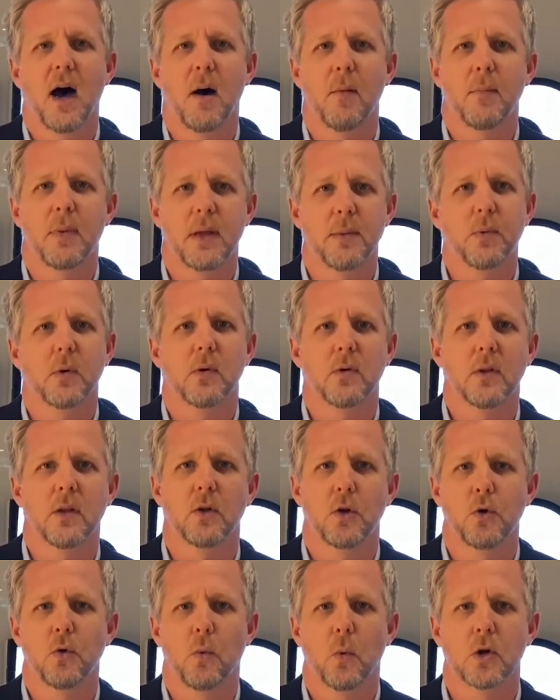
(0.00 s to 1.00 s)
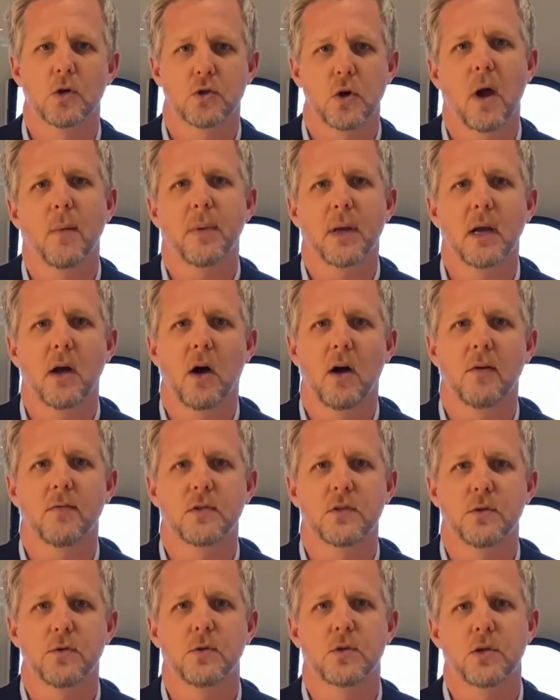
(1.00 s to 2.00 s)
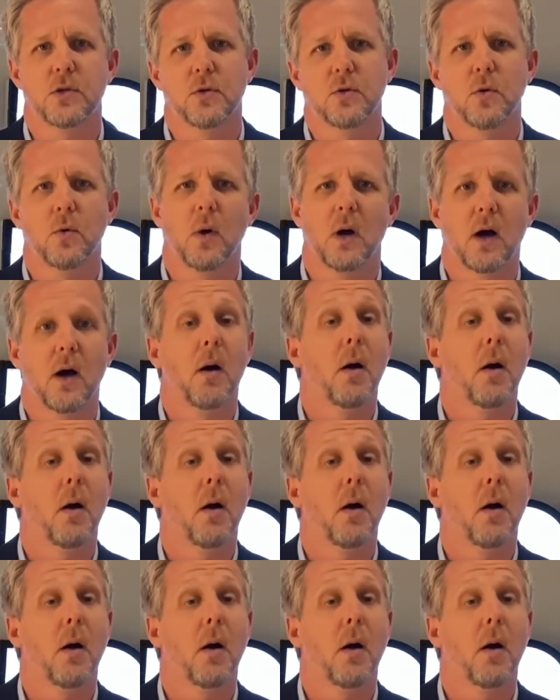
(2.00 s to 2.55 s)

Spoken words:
people who were dropping off due to